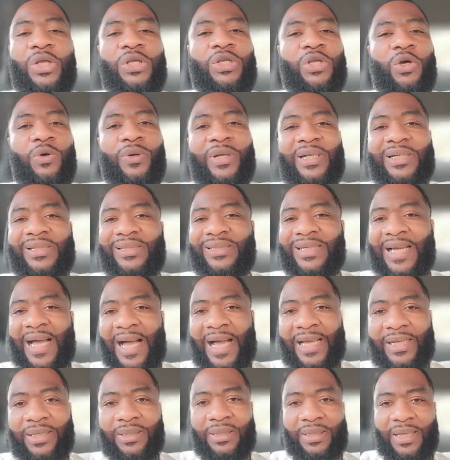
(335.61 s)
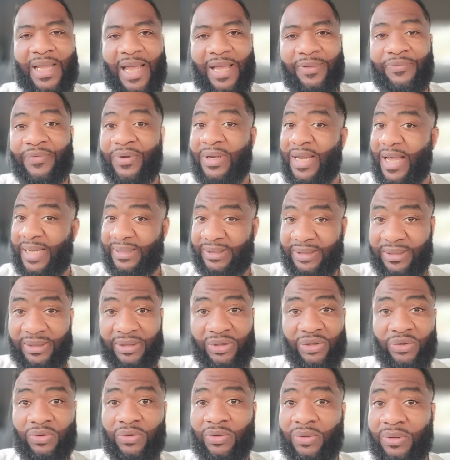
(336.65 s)
your entire life. And not
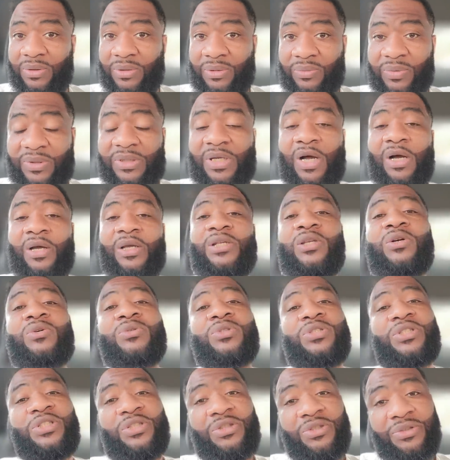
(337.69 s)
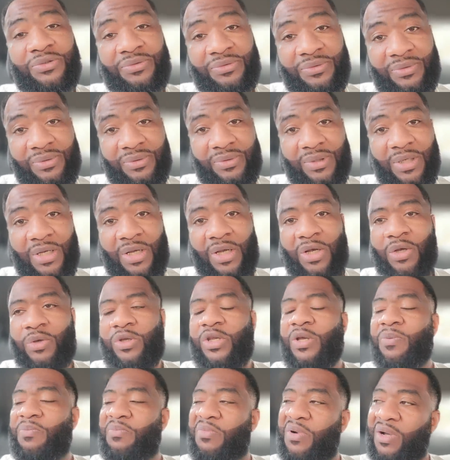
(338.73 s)
just yours. We're talking your children's,
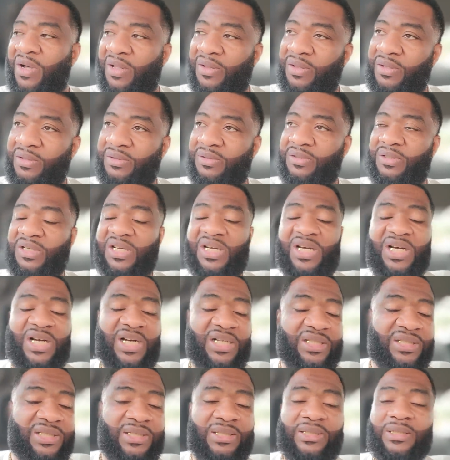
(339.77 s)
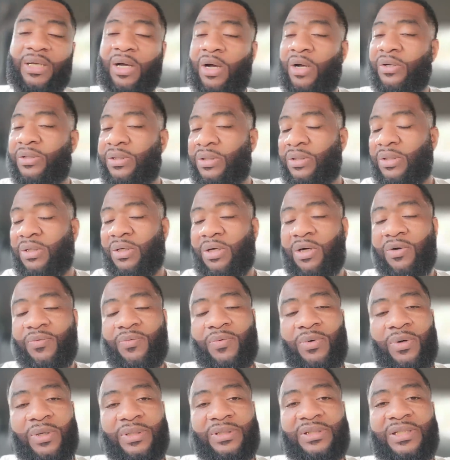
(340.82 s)
your mothers, your aunties, all your
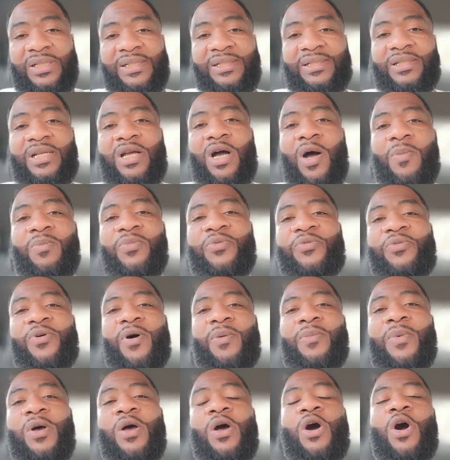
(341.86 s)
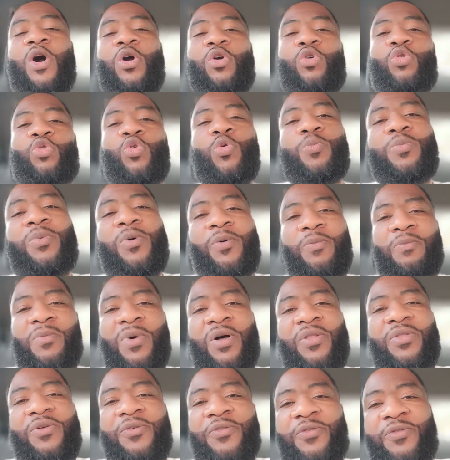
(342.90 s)
loved ones. This comes from a group of
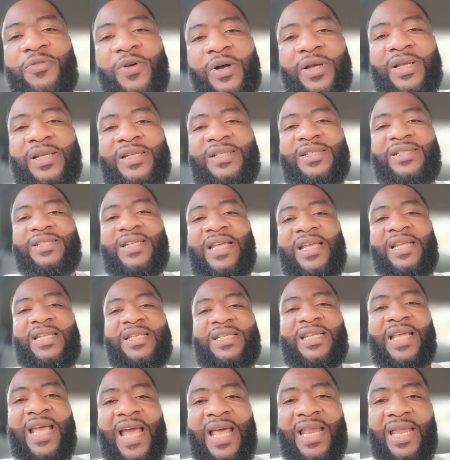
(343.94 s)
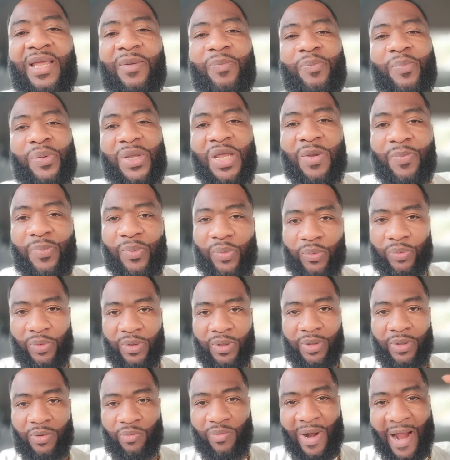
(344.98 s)
motherfucking satanic people,
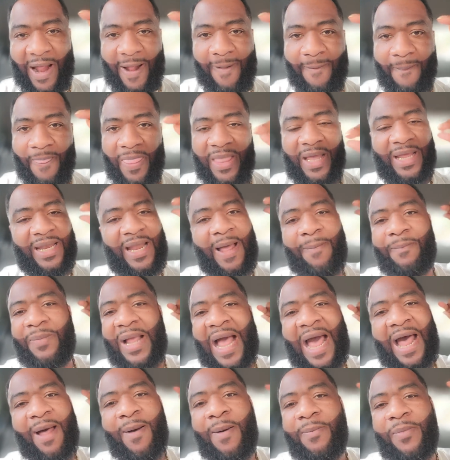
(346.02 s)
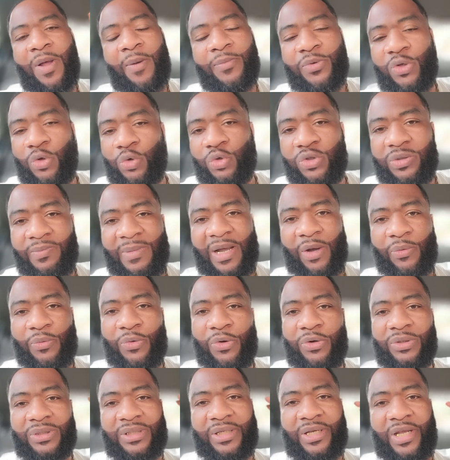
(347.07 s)
right? And I'm using my
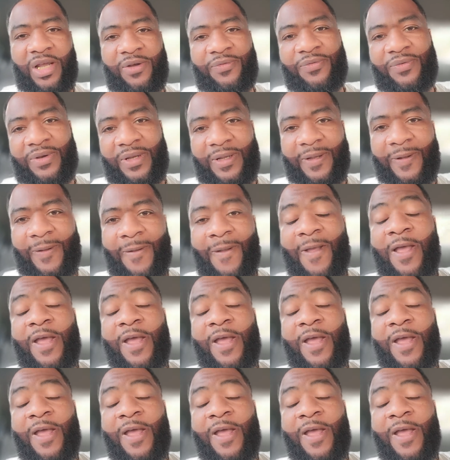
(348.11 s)
words carefully.